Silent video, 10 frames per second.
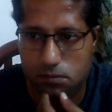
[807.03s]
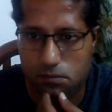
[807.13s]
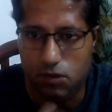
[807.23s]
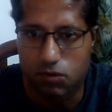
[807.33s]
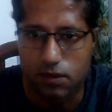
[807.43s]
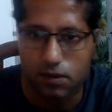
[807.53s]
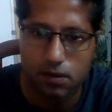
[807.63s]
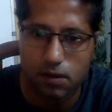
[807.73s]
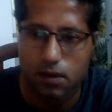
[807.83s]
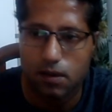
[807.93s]
Okay,
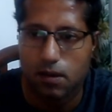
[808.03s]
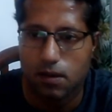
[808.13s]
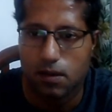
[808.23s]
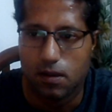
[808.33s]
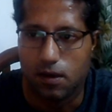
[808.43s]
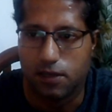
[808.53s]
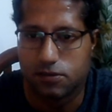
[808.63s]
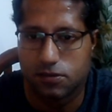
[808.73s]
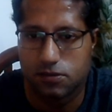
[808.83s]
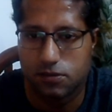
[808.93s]
let's
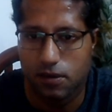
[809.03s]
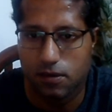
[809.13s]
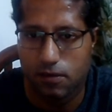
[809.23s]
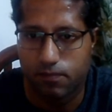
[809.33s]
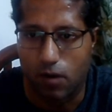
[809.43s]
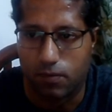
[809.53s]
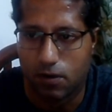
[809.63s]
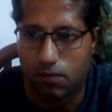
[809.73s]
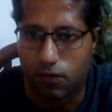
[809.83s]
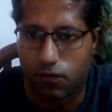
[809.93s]
see problem
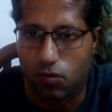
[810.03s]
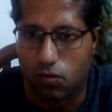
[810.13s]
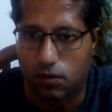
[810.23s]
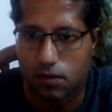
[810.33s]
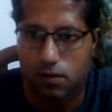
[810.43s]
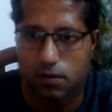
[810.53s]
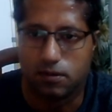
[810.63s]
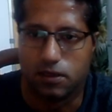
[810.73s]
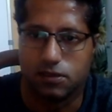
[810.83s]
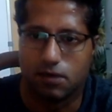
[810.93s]
number 4.
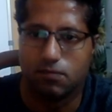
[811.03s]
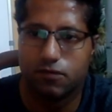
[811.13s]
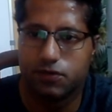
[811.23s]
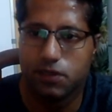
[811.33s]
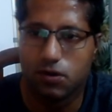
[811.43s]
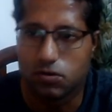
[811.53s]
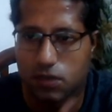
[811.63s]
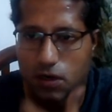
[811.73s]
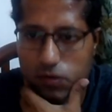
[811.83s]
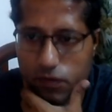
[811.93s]
The sum of 3
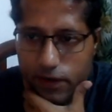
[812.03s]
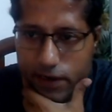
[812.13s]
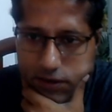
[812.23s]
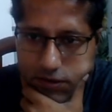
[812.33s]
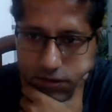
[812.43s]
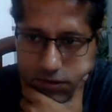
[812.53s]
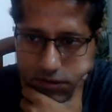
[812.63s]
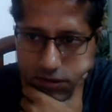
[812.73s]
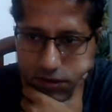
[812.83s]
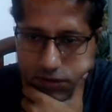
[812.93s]
consecutive
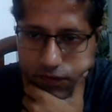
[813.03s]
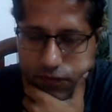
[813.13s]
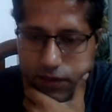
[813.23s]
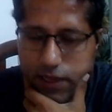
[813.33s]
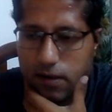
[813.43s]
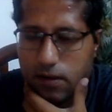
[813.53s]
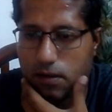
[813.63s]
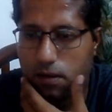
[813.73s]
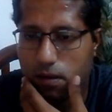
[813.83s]
integers is 15.